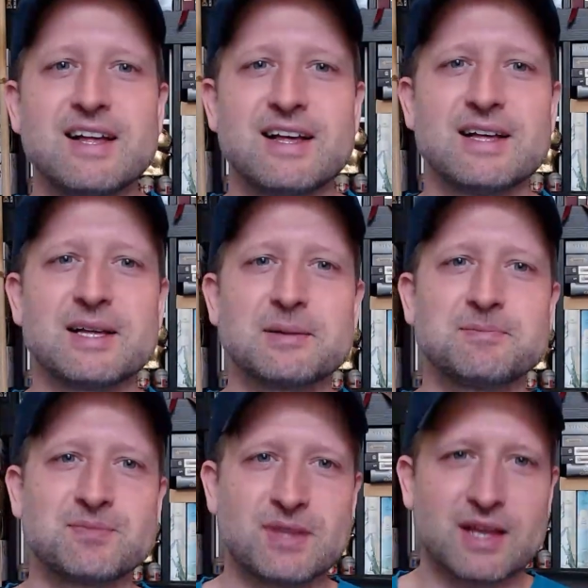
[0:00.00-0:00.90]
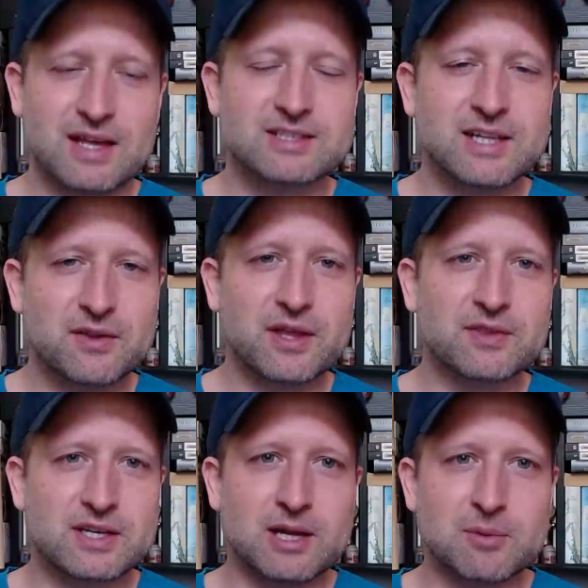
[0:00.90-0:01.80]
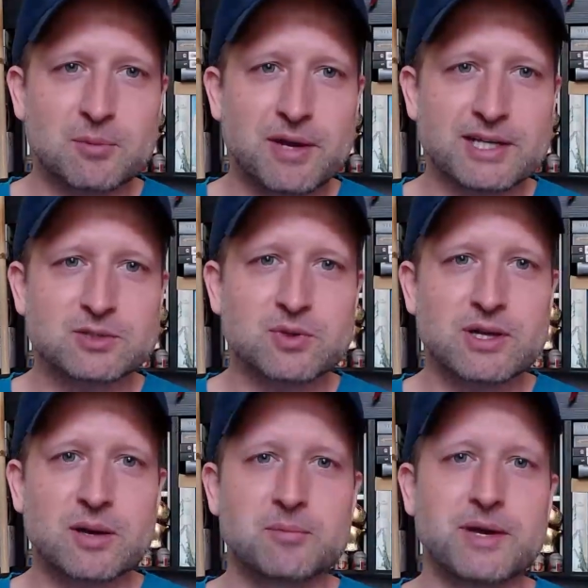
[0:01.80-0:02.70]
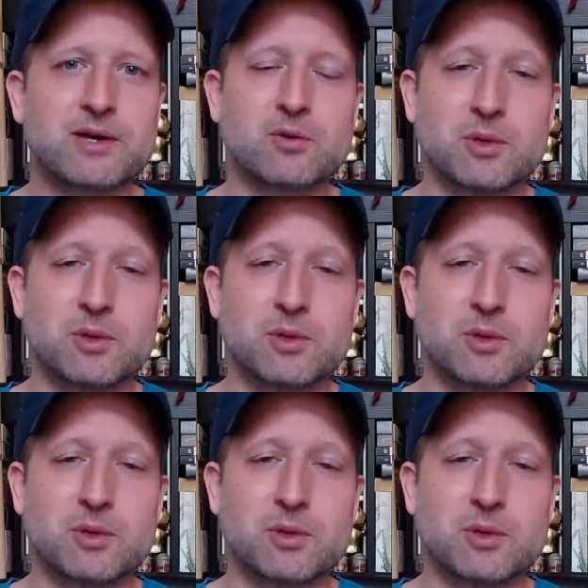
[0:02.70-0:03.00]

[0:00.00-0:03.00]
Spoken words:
I still think the double packs will come back,